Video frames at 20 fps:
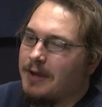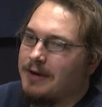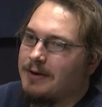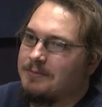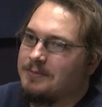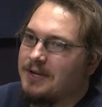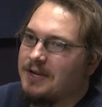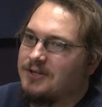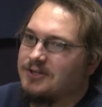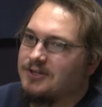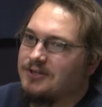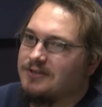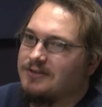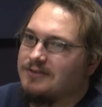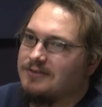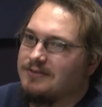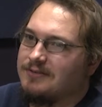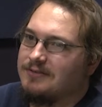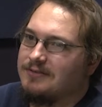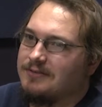Adaptation.
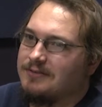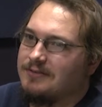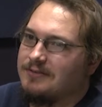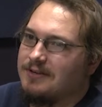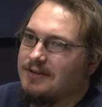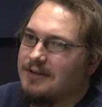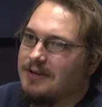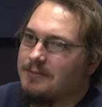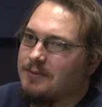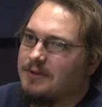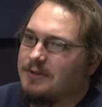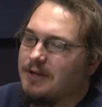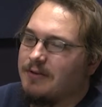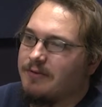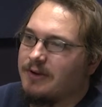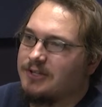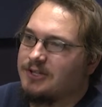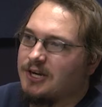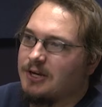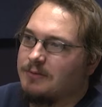He'd be a
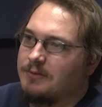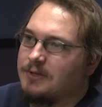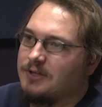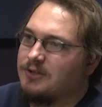live action.